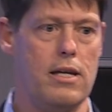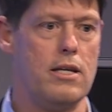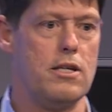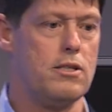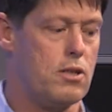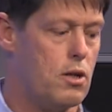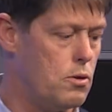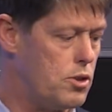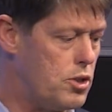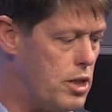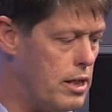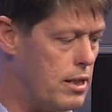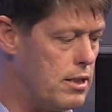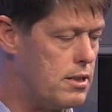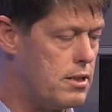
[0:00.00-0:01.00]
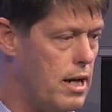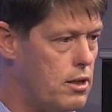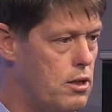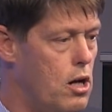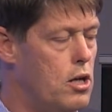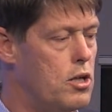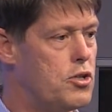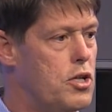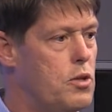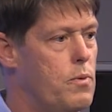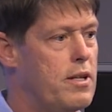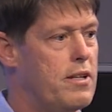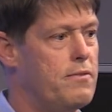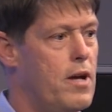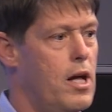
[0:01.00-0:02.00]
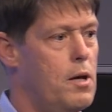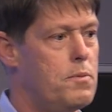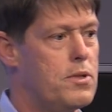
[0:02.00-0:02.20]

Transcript: is Oisin's technology that we developed.